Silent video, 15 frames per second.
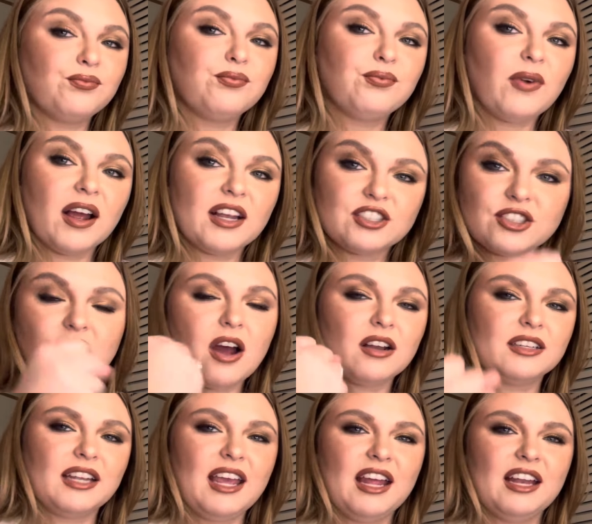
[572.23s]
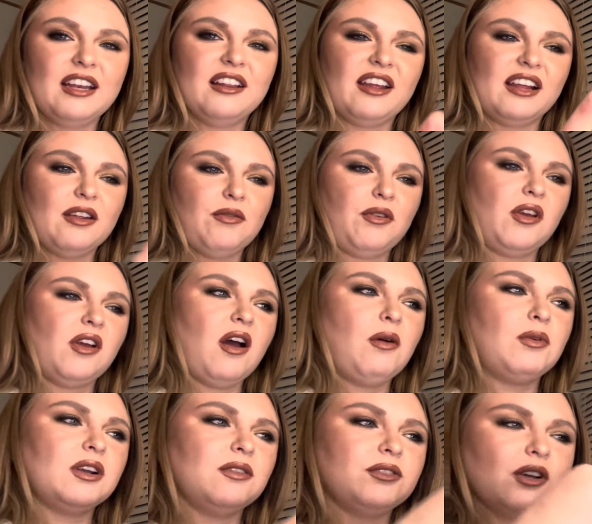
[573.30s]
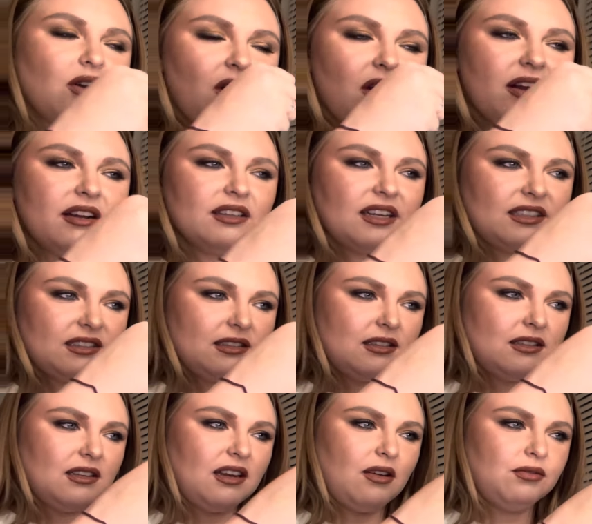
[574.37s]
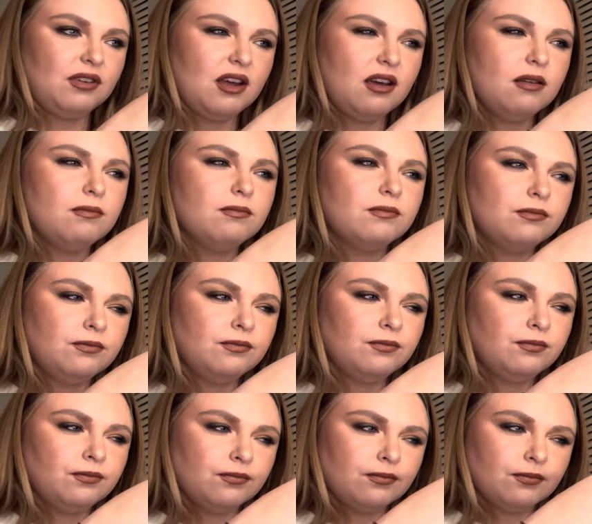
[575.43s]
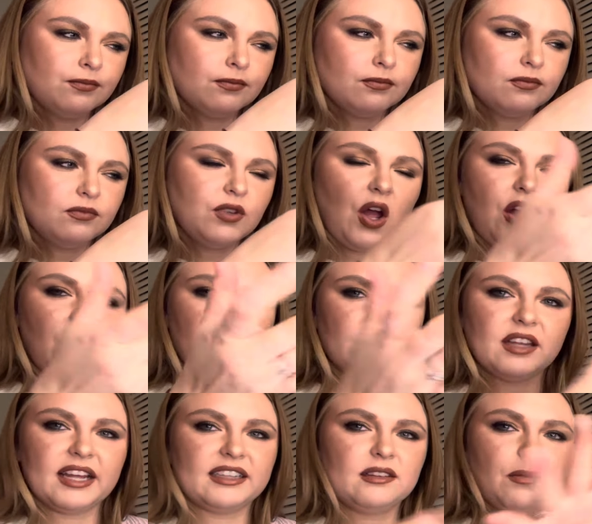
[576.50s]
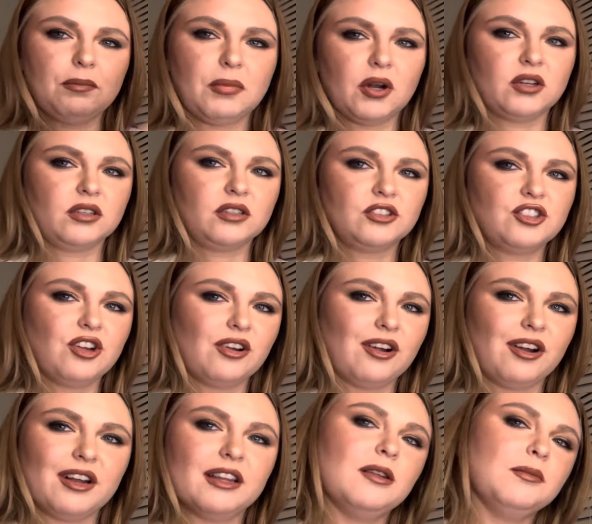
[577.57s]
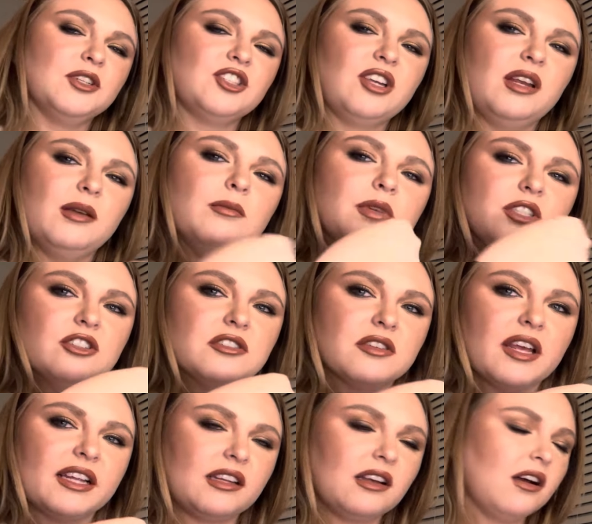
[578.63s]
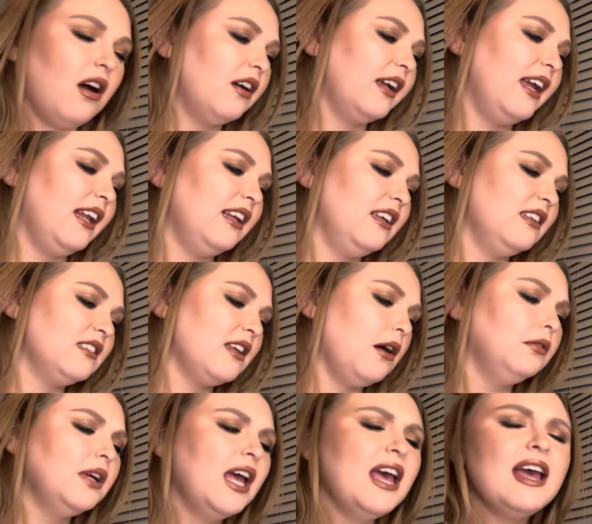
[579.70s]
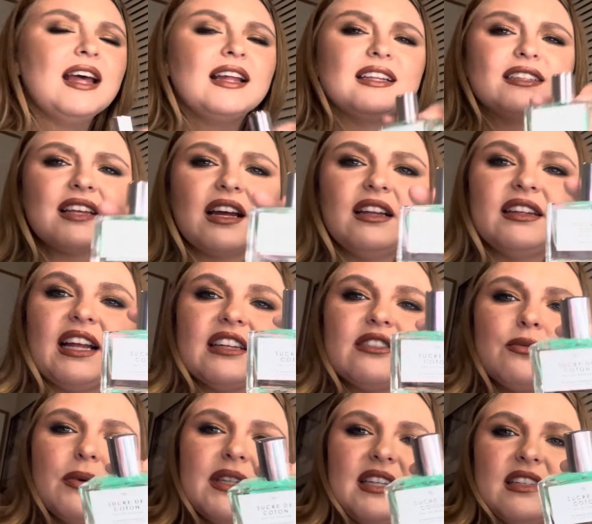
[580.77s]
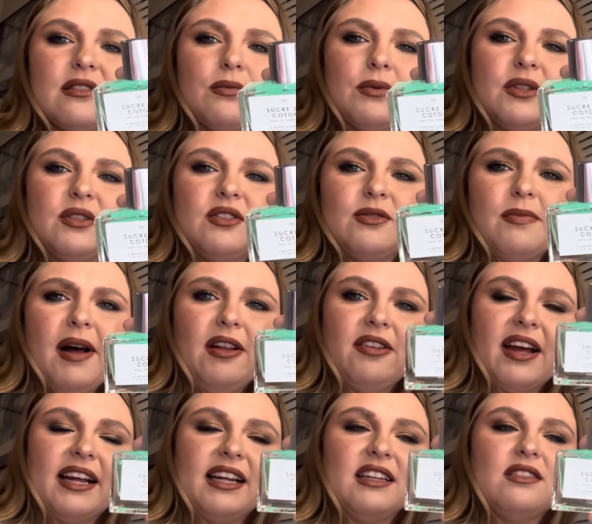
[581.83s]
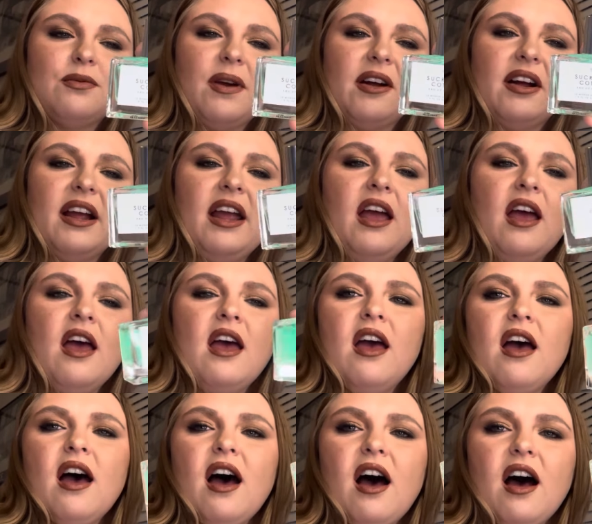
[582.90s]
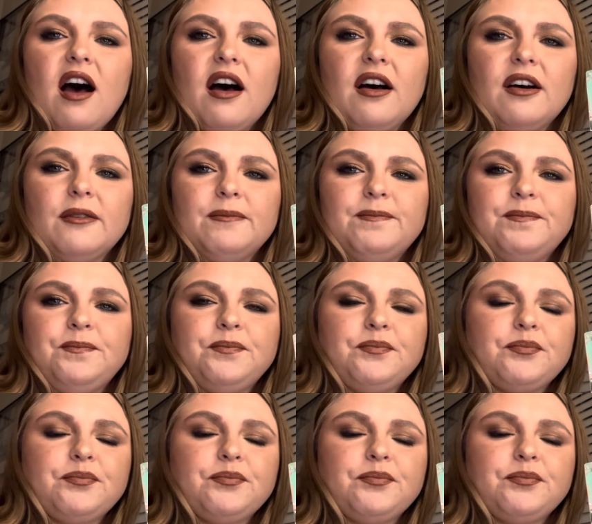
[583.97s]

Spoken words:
fresh cotton candy, like if you got one off the cart and like sniffed it. Not like the burnt sugar in the machine, but just like the cotton candy itself. That's what this would smell like. It's very, very